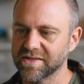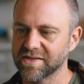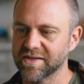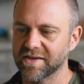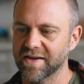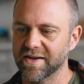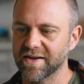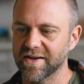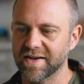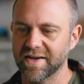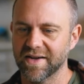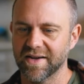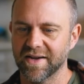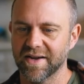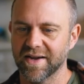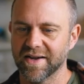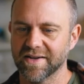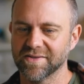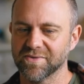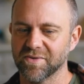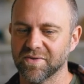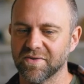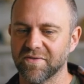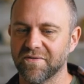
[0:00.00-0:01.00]
I, I
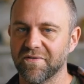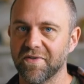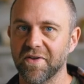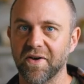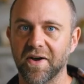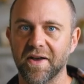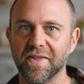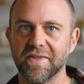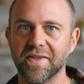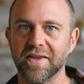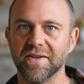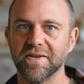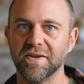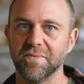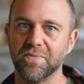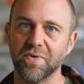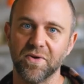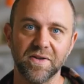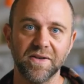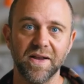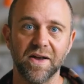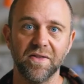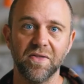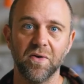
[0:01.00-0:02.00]
sort of thought that you put it
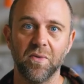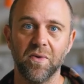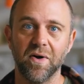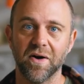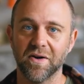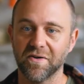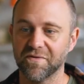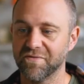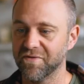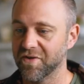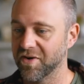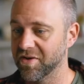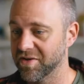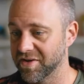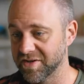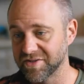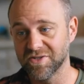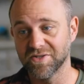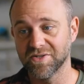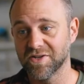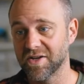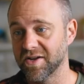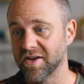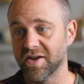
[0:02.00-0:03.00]
down the waterfall and it's just
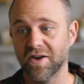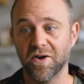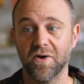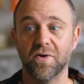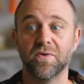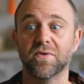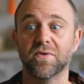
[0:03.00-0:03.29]
going to go as